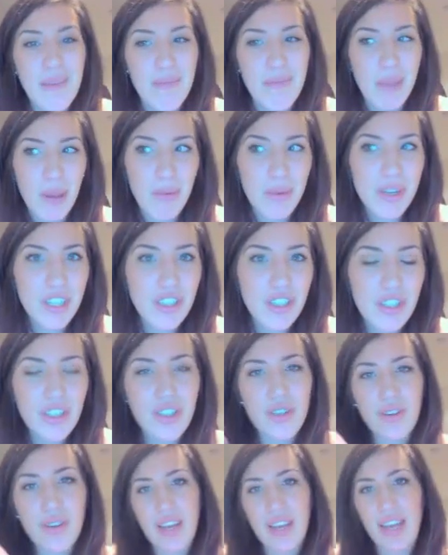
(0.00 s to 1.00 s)
maybe we should
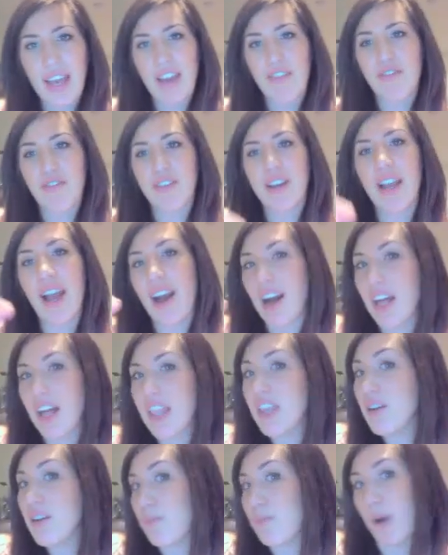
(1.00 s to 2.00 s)
do every
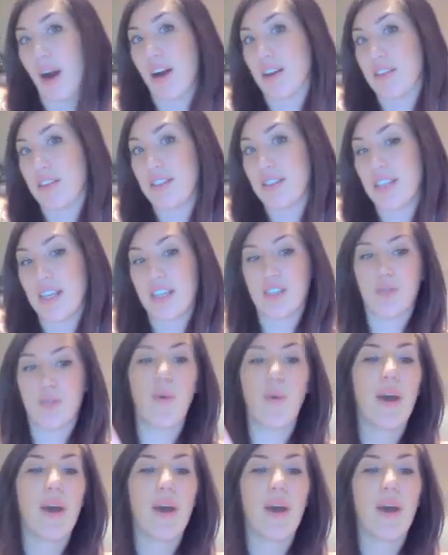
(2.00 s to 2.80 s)
other box is